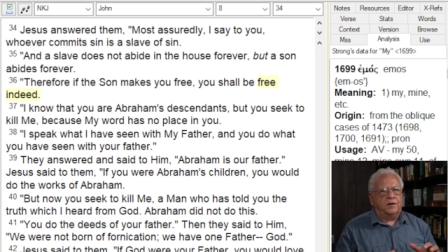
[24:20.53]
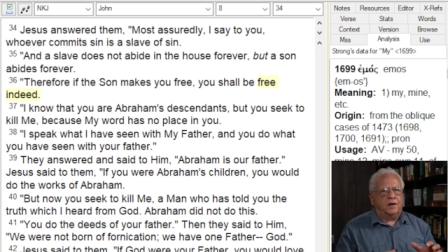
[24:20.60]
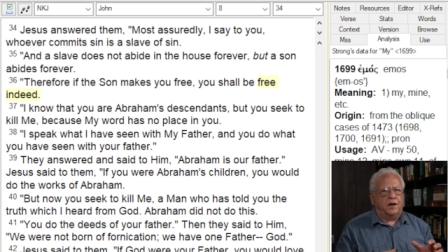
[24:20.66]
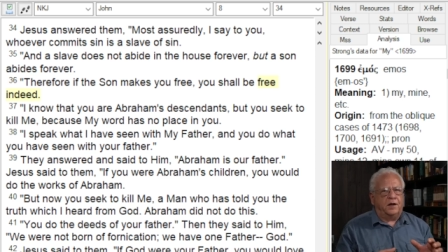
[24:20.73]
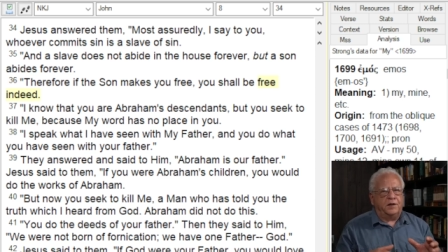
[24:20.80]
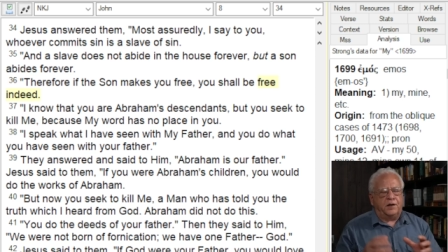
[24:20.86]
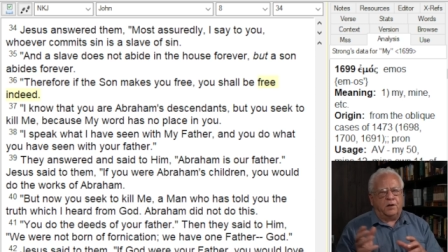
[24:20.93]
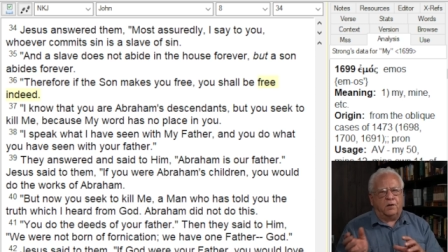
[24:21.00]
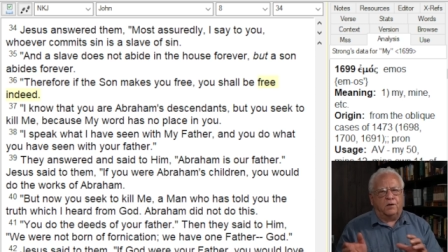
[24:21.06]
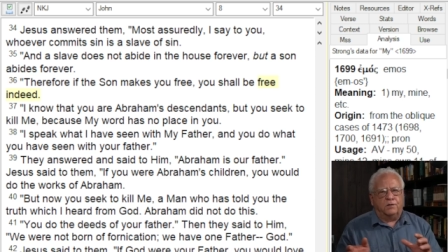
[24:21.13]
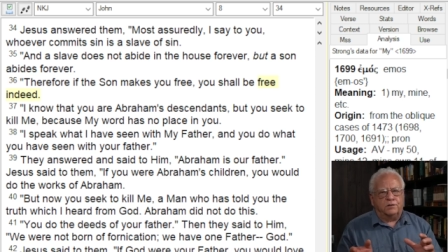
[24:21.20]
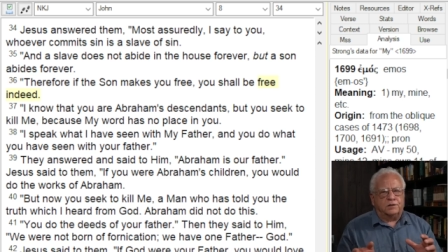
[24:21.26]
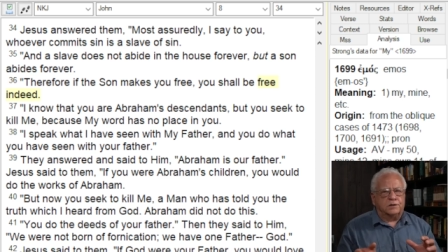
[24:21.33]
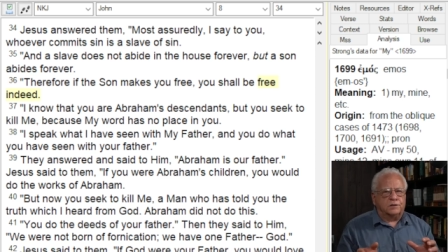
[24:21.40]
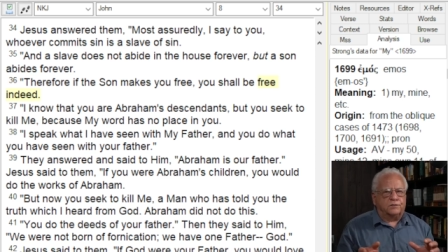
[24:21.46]
on the
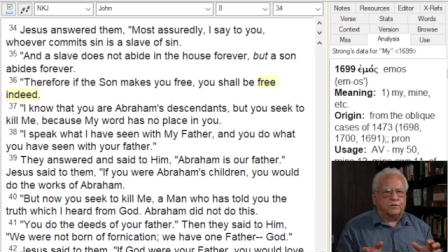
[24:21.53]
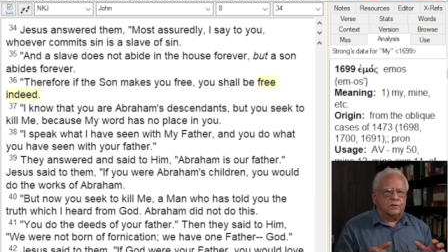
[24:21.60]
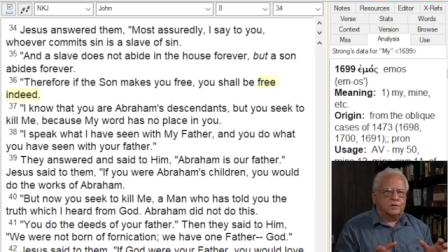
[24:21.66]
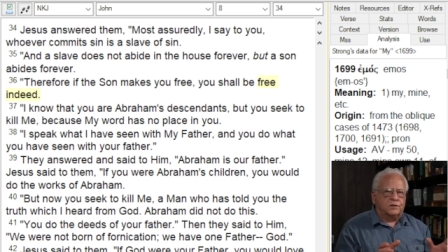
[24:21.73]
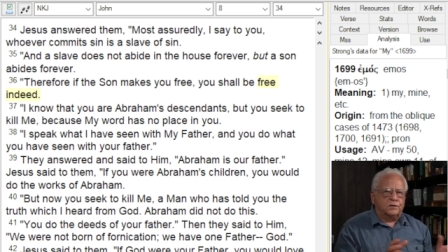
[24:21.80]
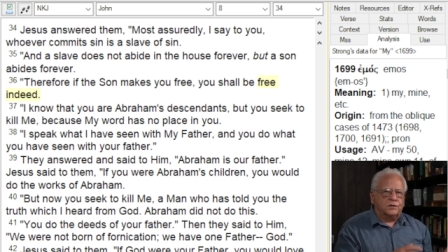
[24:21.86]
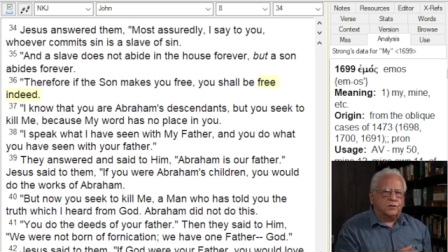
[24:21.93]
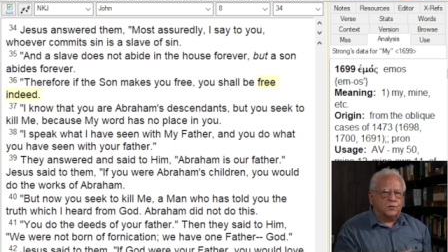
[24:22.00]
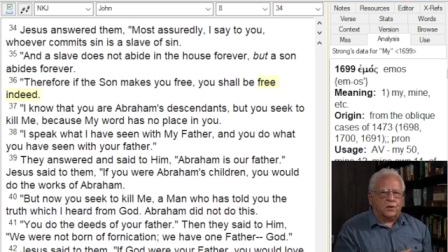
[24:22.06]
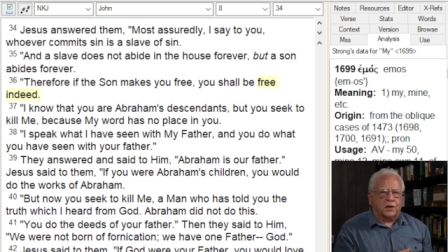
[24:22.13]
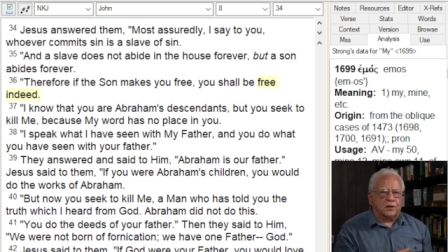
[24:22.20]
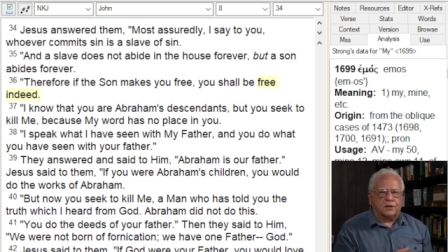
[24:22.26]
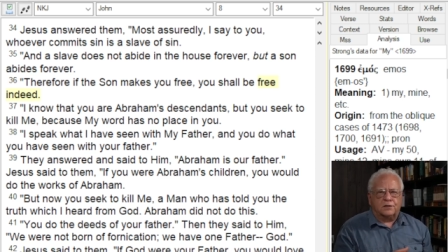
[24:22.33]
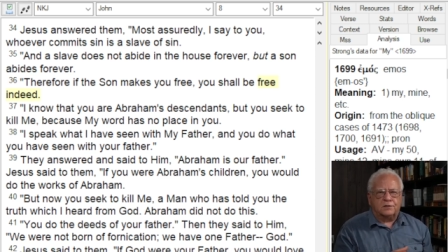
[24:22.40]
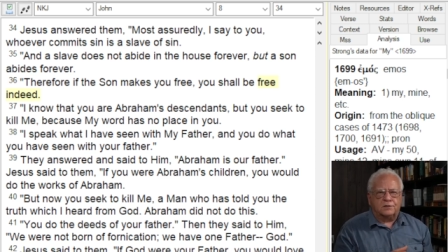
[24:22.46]
owners versus the
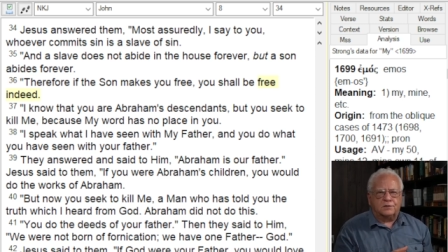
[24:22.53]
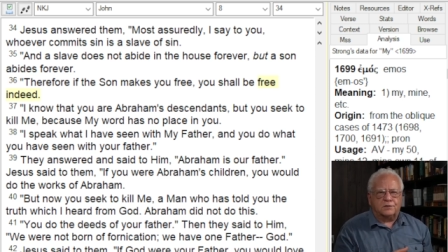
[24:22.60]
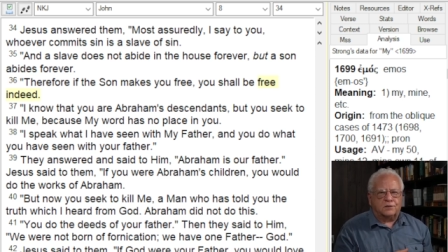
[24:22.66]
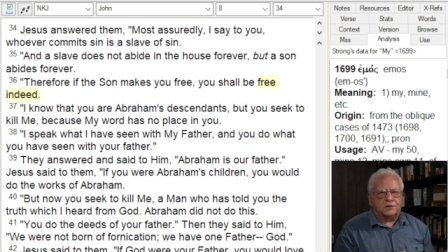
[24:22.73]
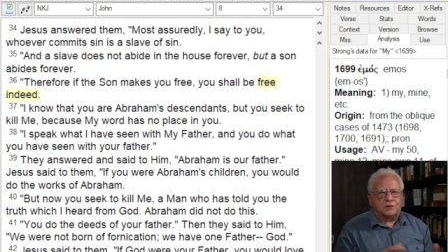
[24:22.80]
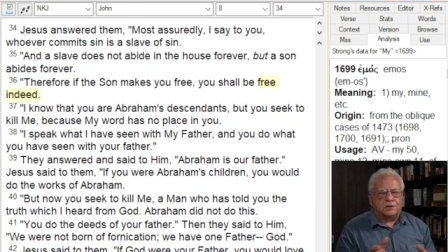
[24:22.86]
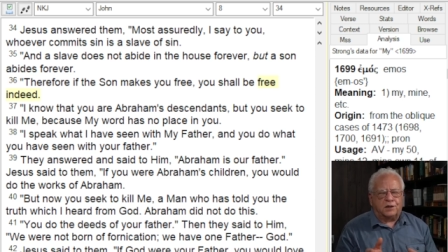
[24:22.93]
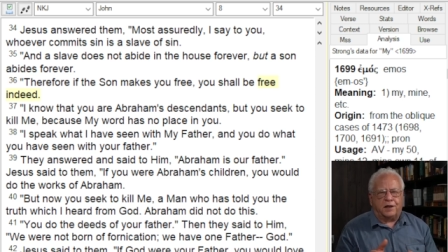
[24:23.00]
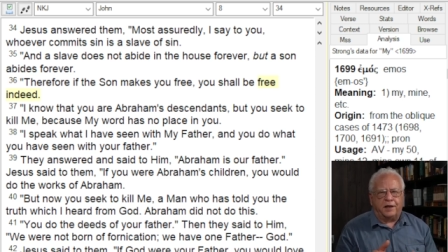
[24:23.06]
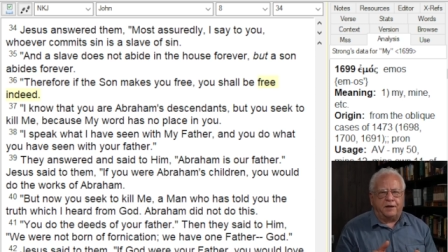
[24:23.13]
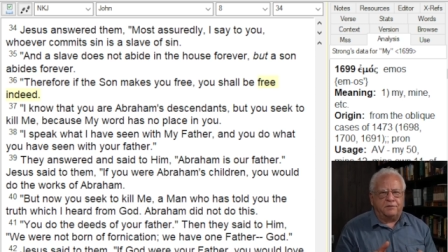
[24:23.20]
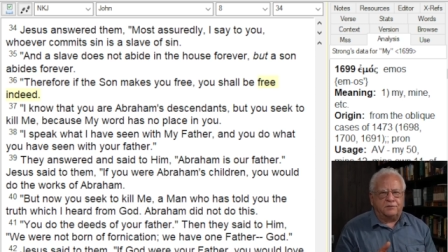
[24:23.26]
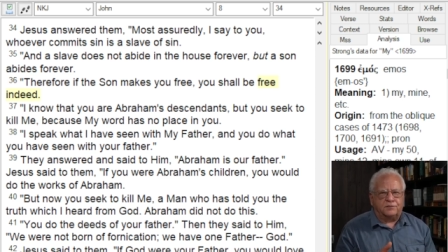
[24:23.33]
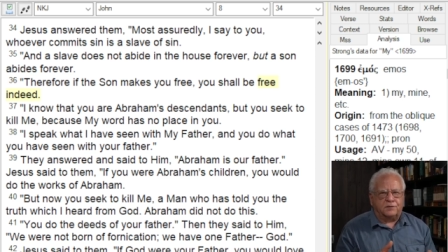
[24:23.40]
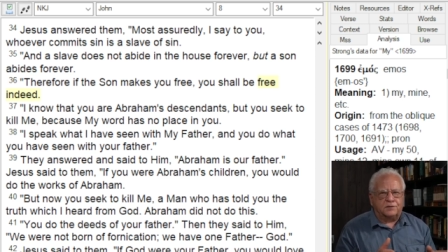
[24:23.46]
workers or the
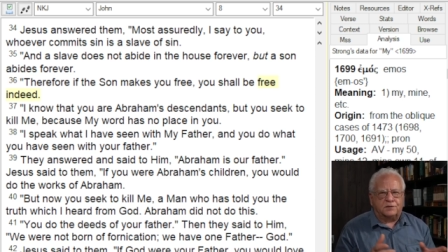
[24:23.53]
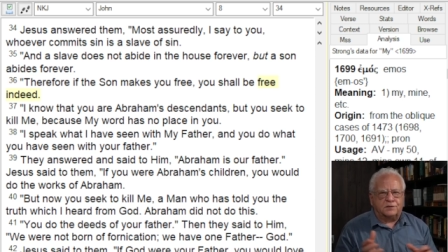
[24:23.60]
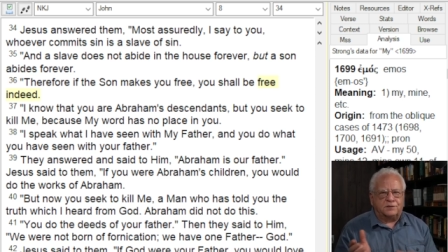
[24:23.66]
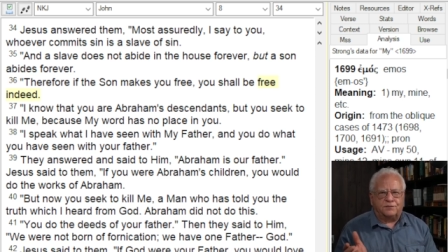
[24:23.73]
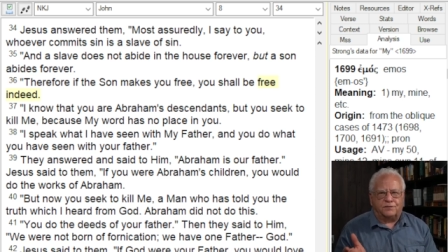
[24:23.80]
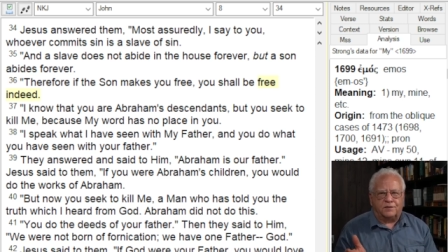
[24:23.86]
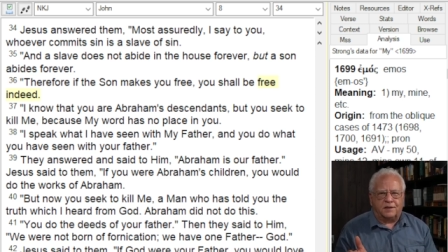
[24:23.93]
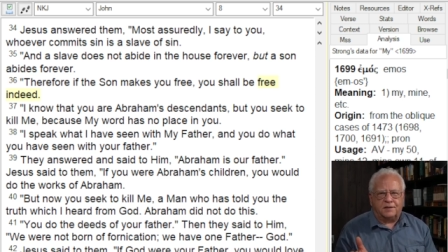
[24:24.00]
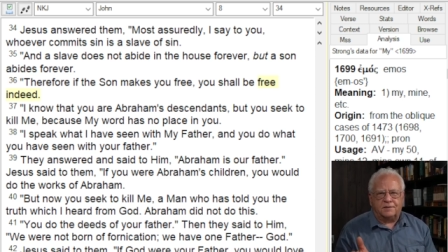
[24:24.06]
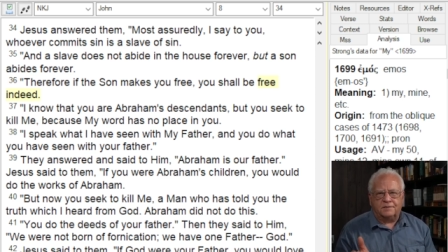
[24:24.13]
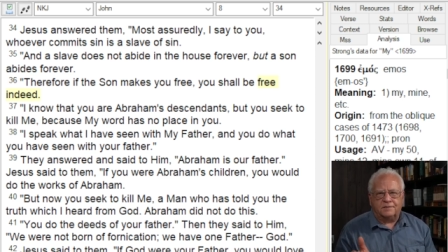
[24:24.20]
slaves versus the free.